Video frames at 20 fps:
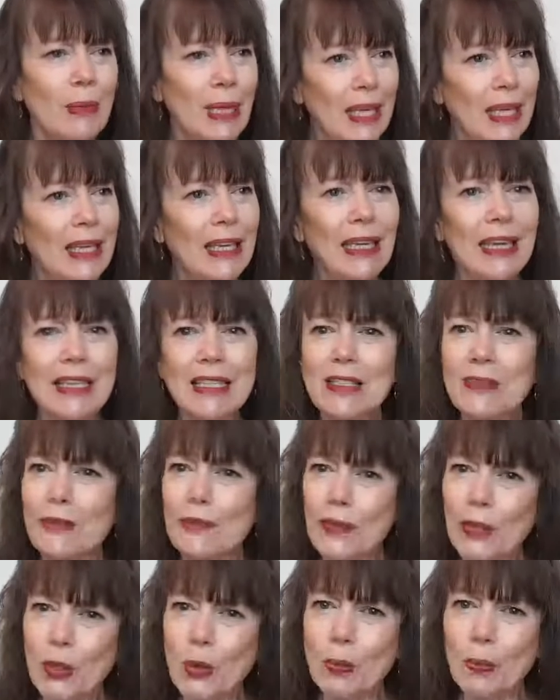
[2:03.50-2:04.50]
making us
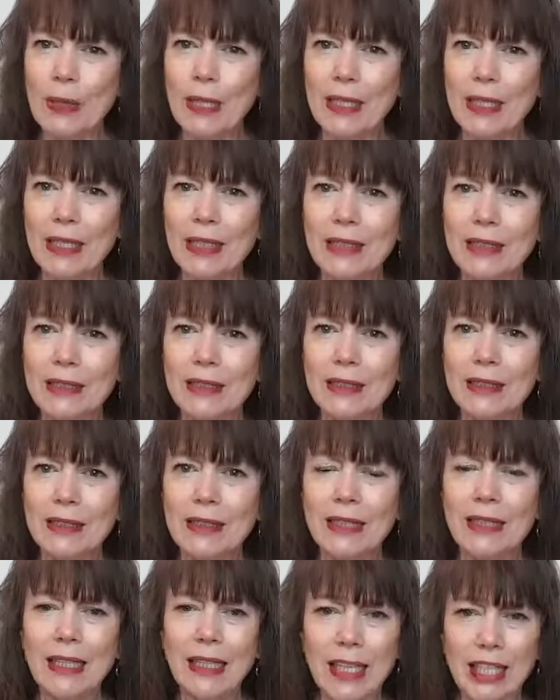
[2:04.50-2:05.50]
feel better
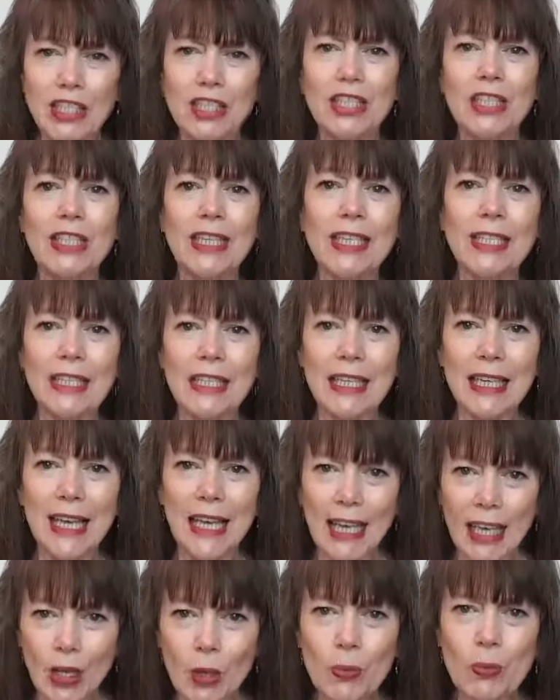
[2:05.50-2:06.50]
actually
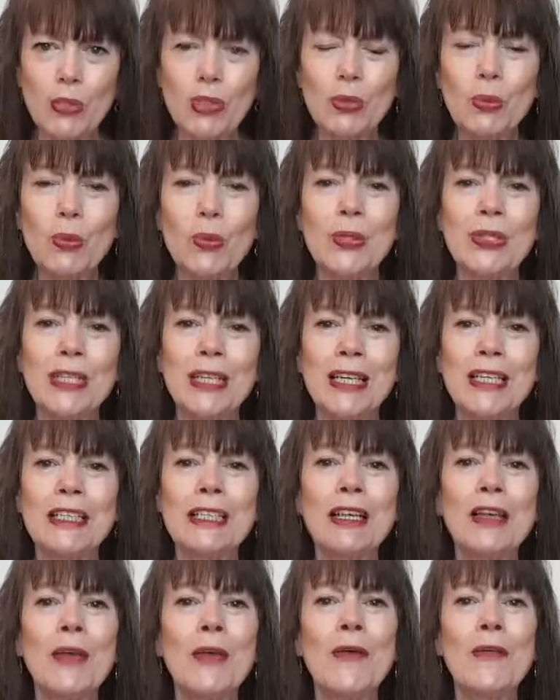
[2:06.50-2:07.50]
helps towards
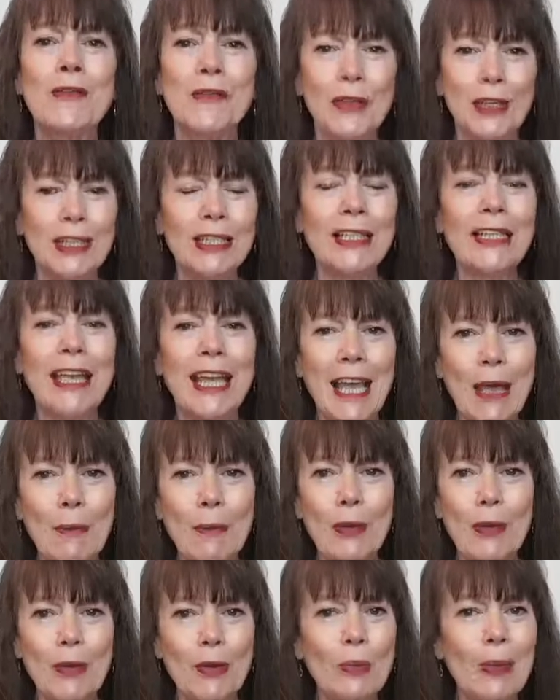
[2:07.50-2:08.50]
us feeling
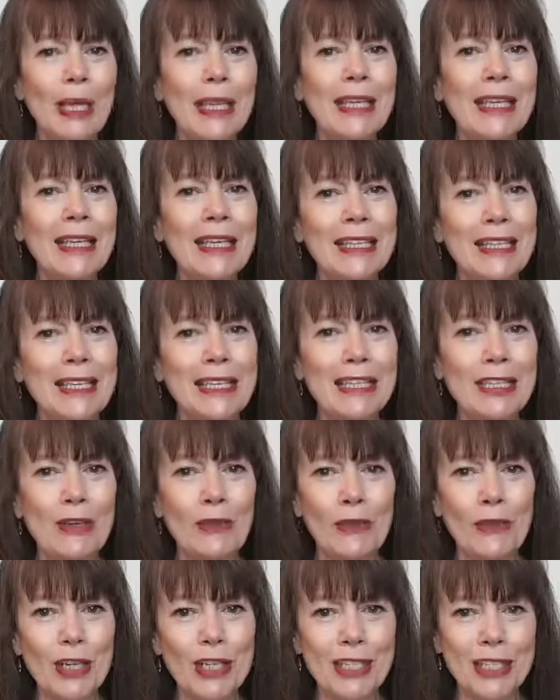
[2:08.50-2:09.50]
happier and making it
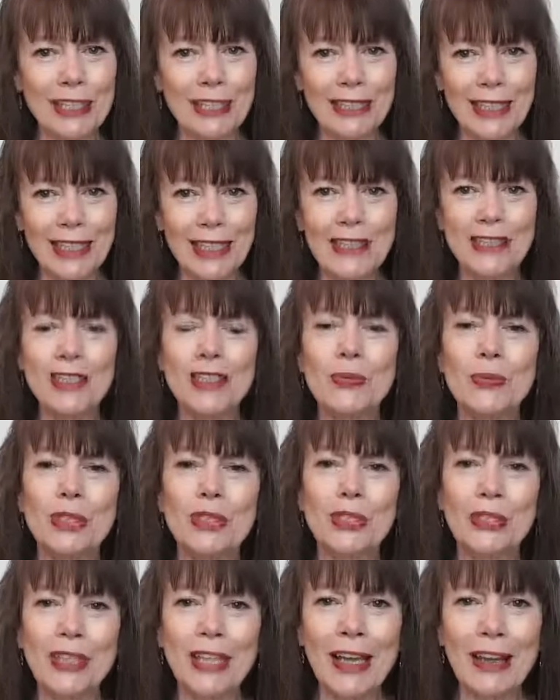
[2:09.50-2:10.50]
easier for us to
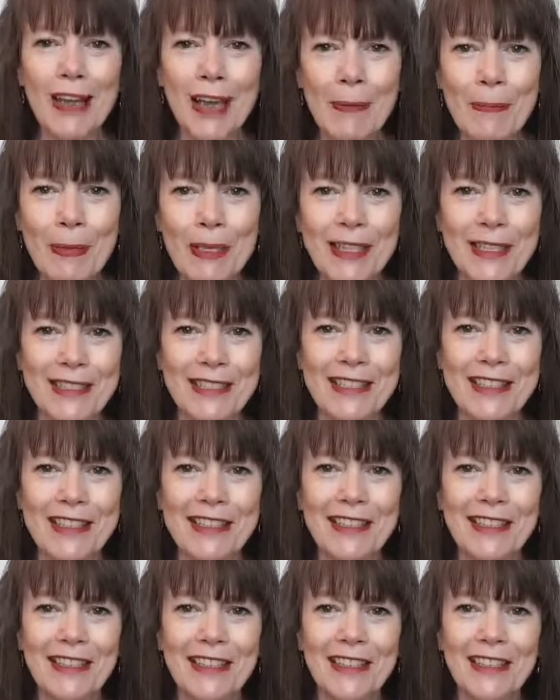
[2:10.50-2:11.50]
switch on our
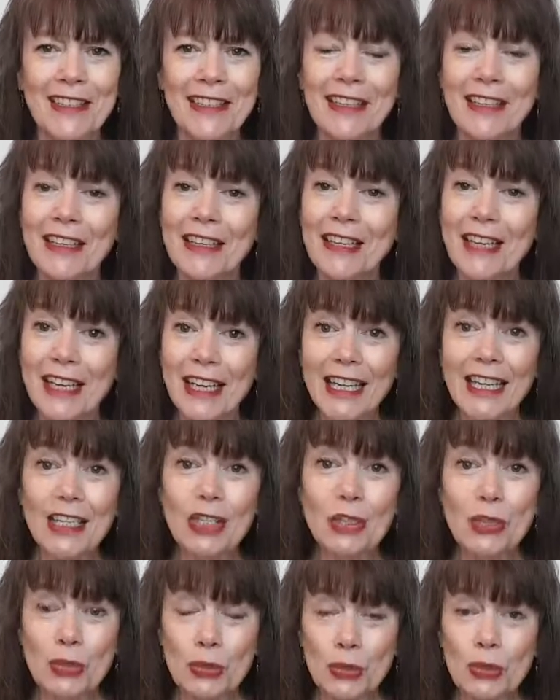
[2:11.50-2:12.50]
happiness. And
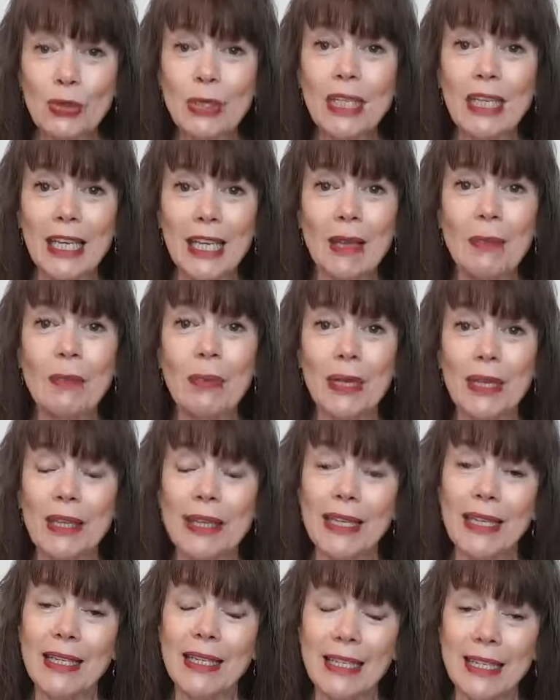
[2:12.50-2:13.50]
it truly can be
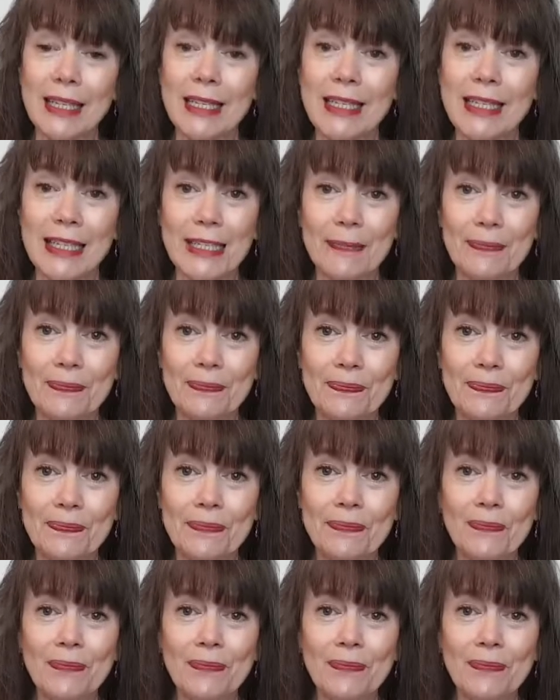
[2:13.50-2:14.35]
that easy.